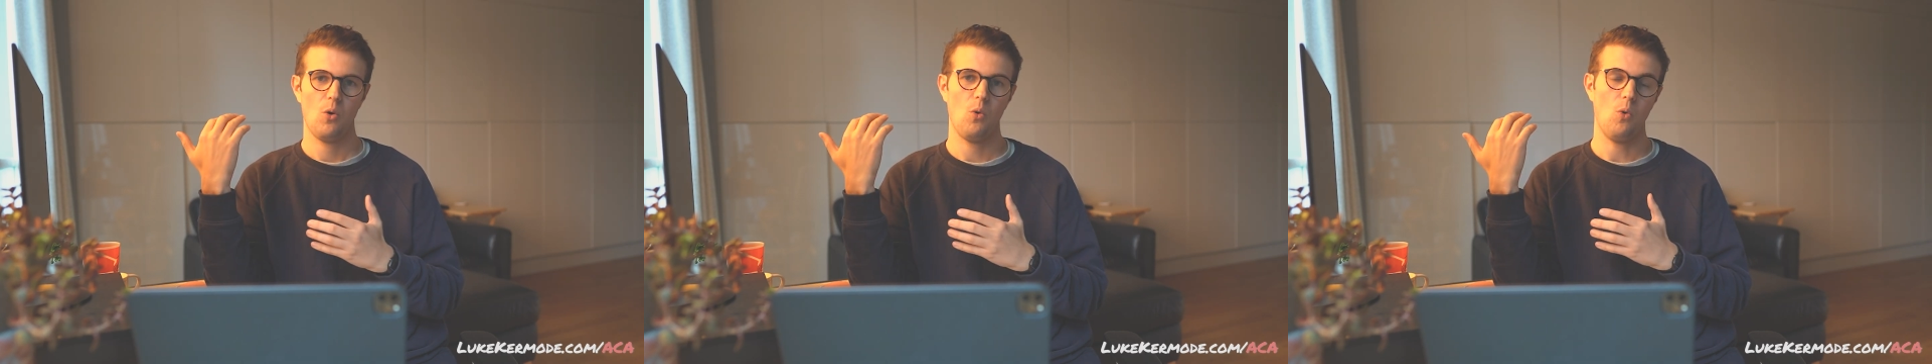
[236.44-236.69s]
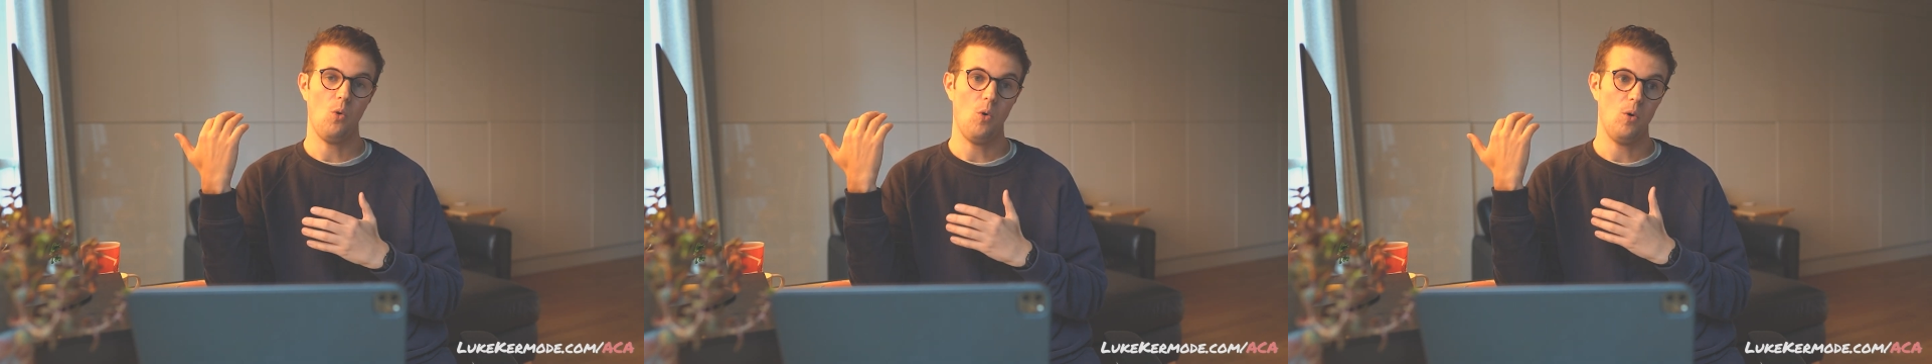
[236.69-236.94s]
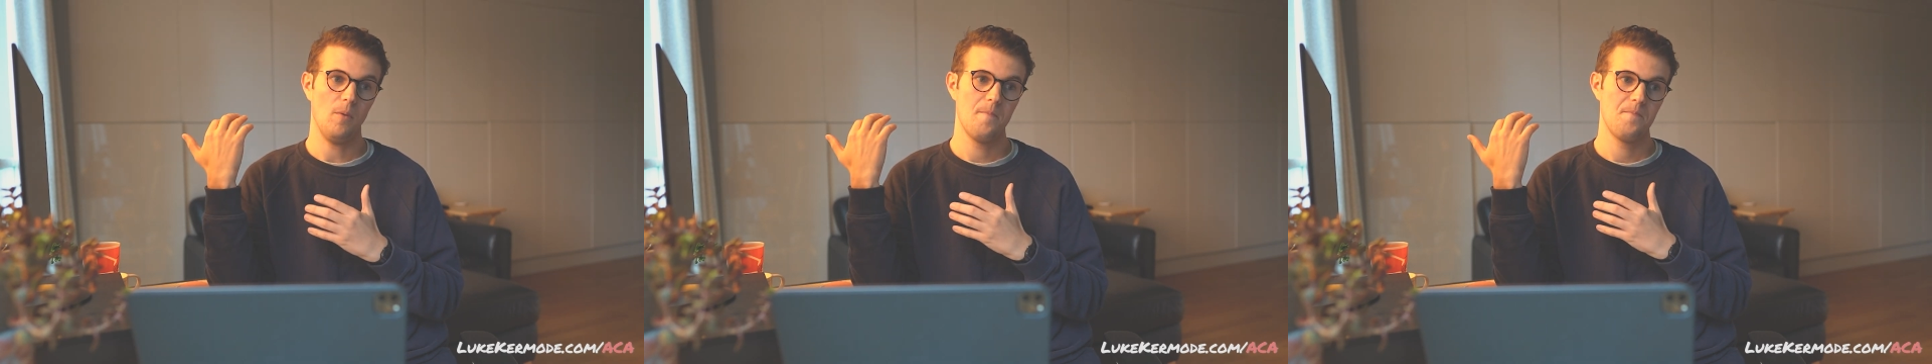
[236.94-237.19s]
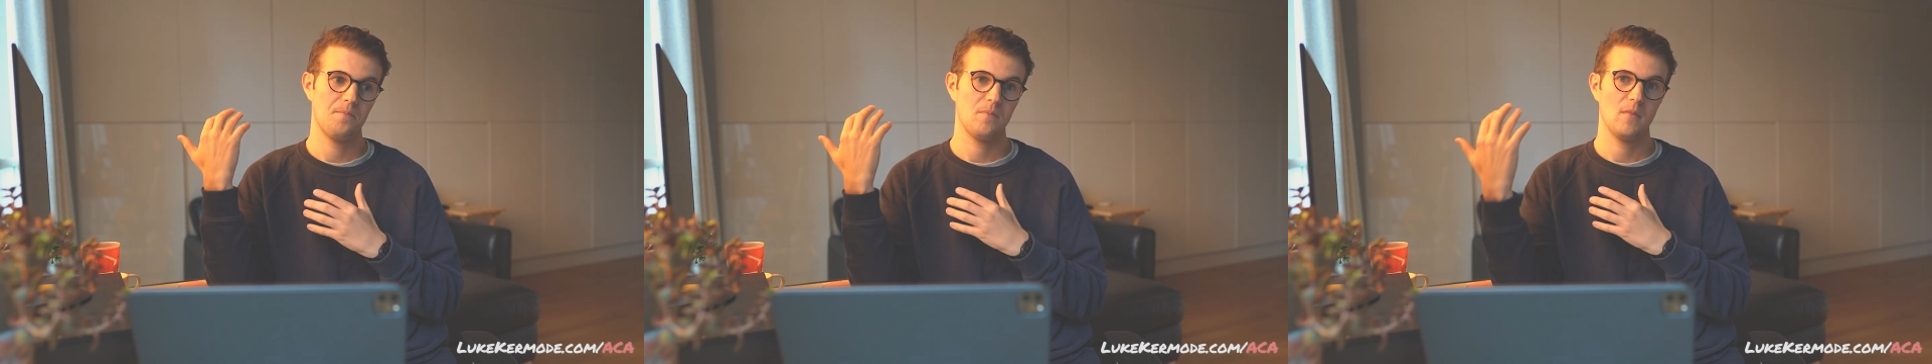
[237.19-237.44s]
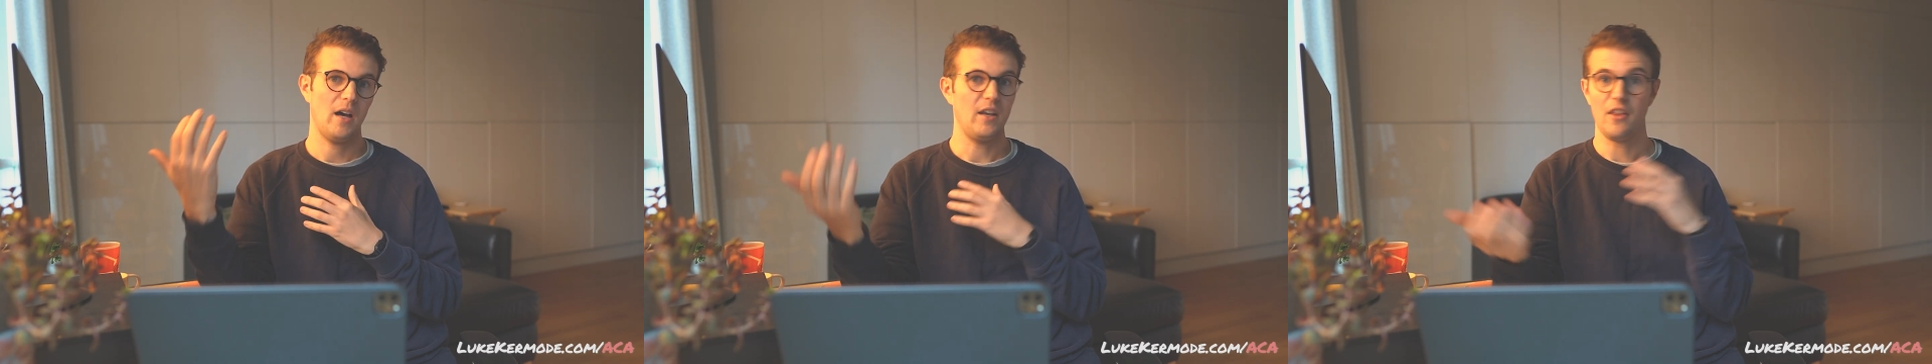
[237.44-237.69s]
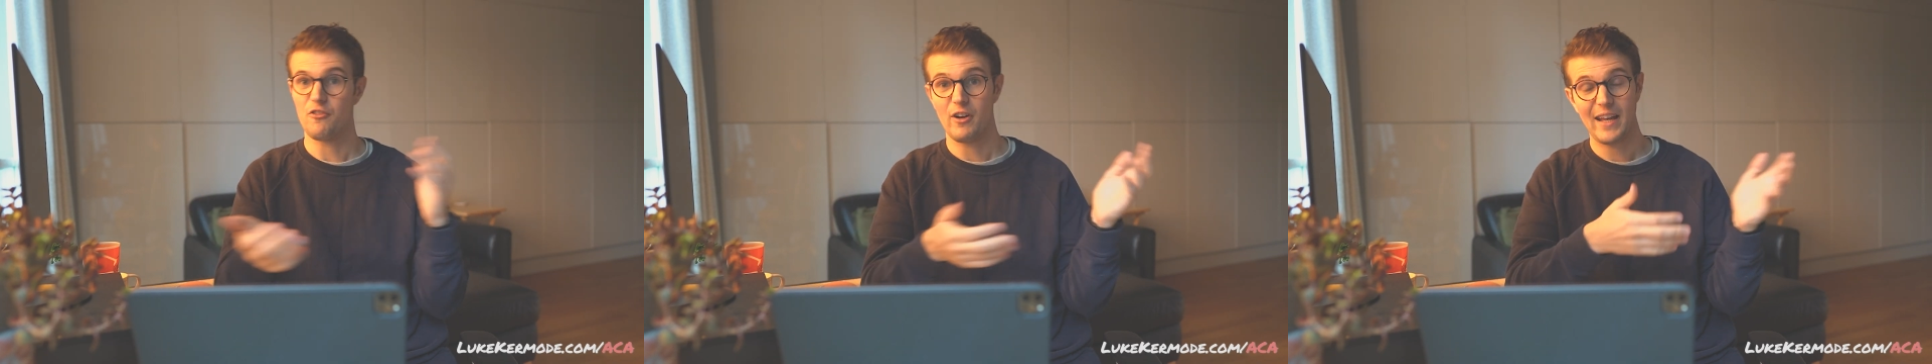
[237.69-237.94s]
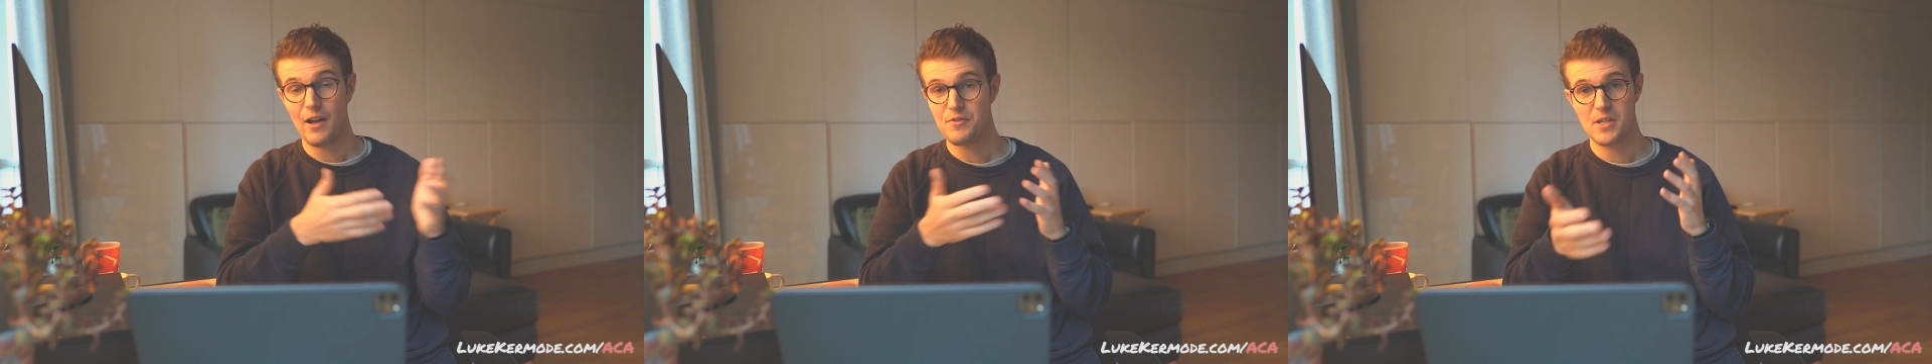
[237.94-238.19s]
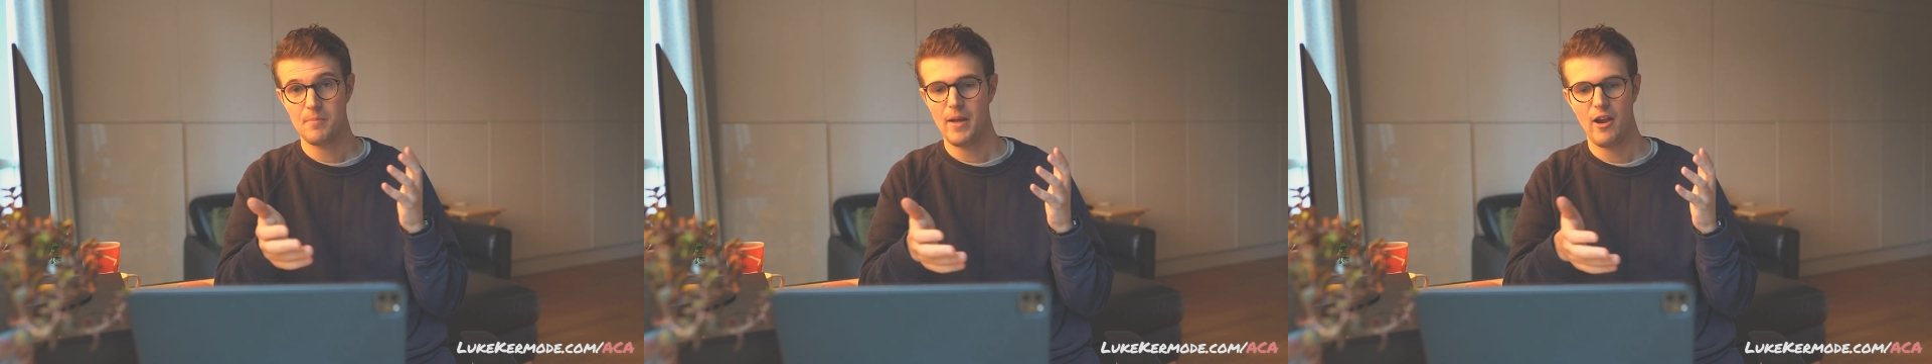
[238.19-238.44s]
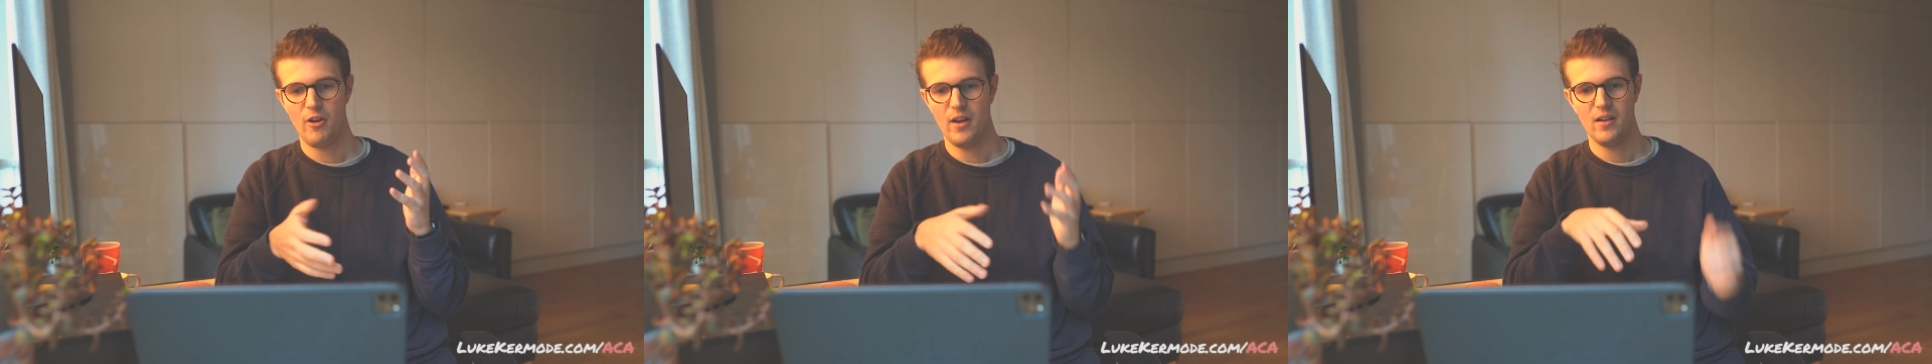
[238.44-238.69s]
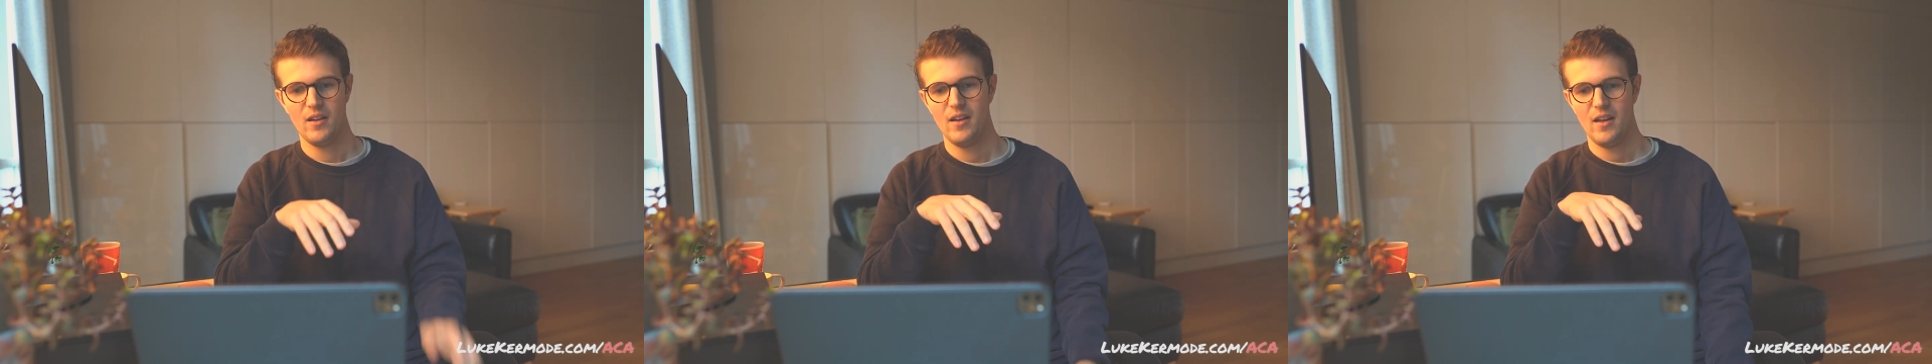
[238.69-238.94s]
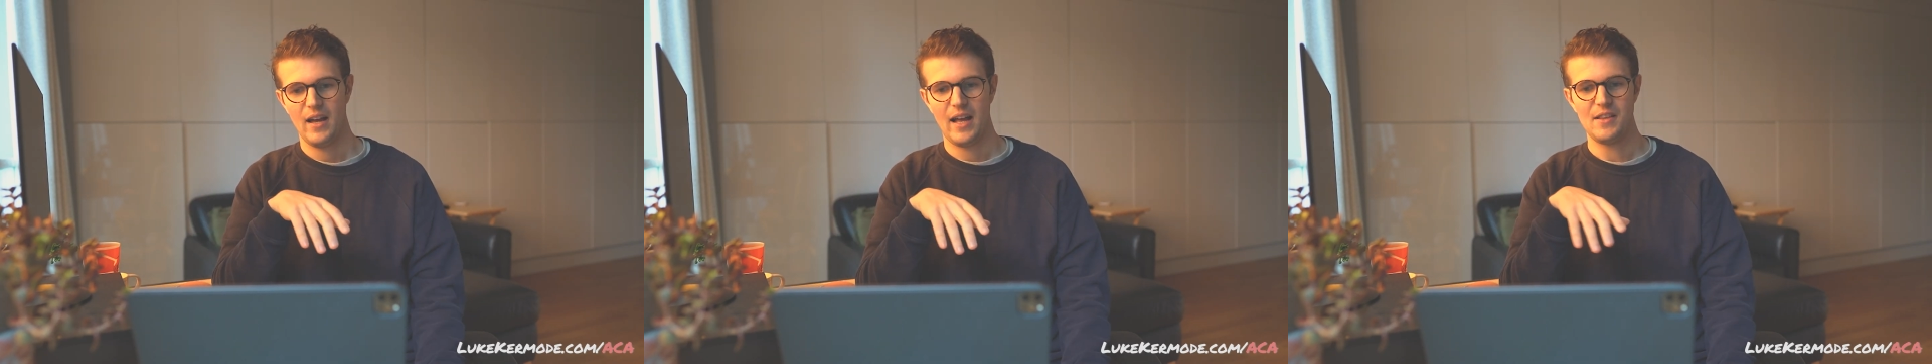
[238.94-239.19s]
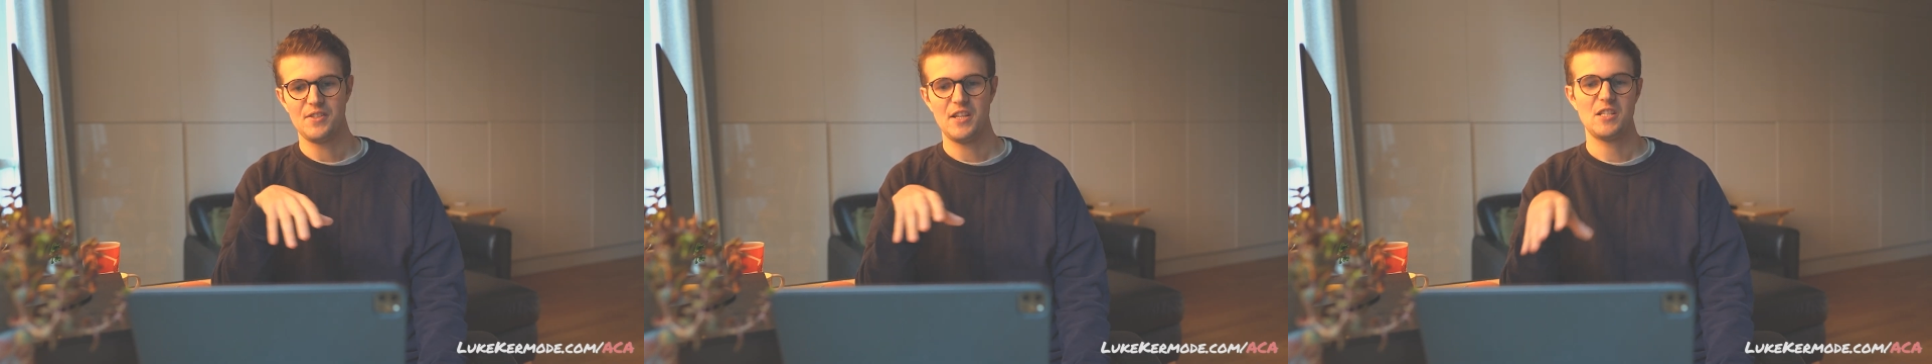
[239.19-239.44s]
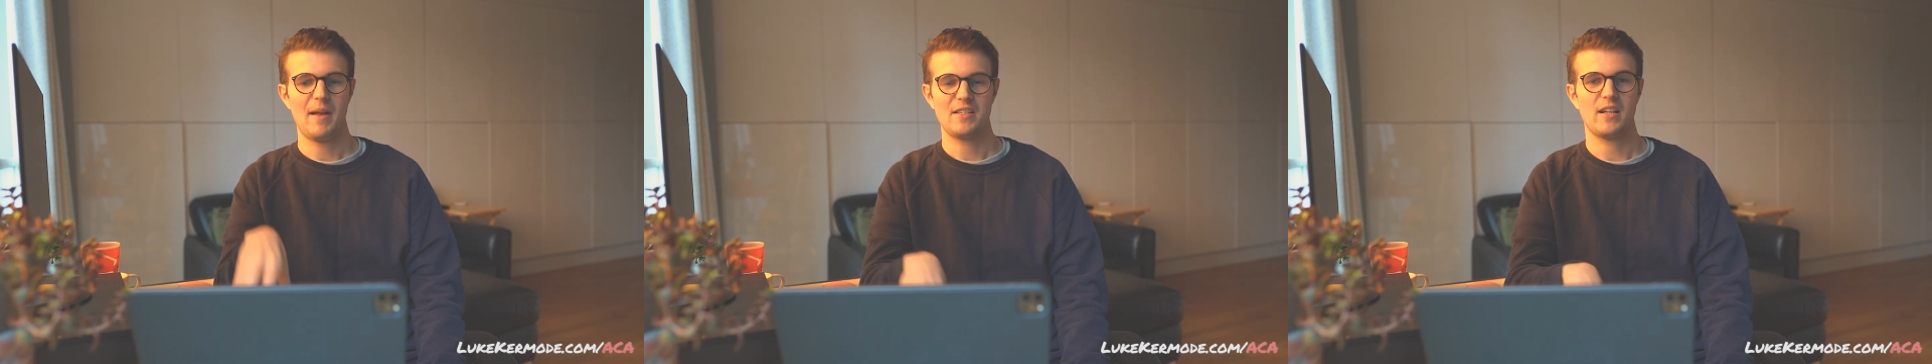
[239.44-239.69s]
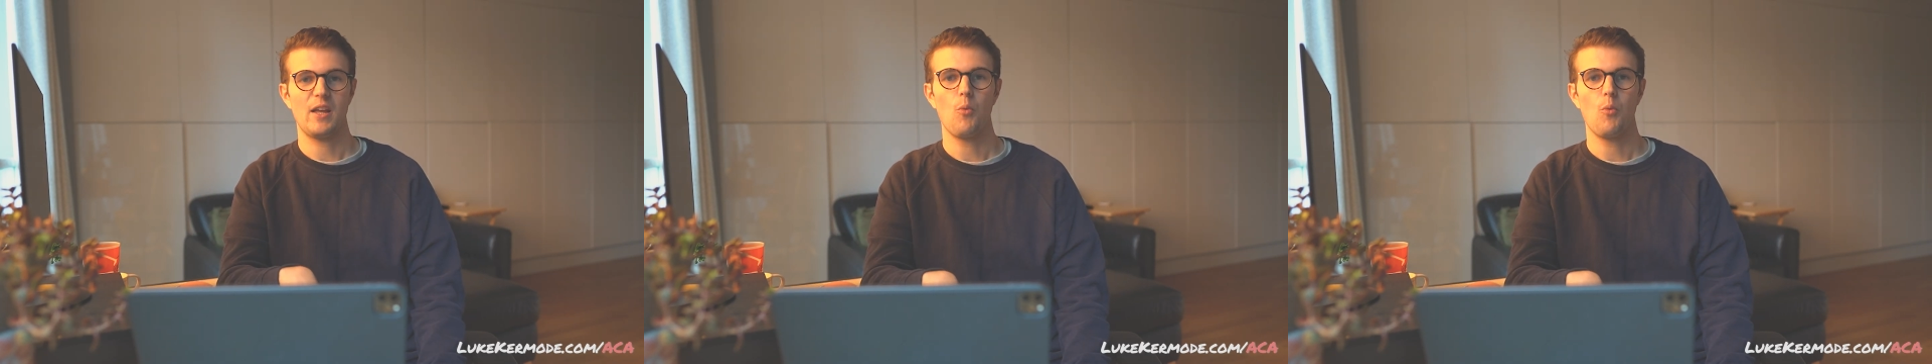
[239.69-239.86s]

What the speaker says: or another accounting period, and systematically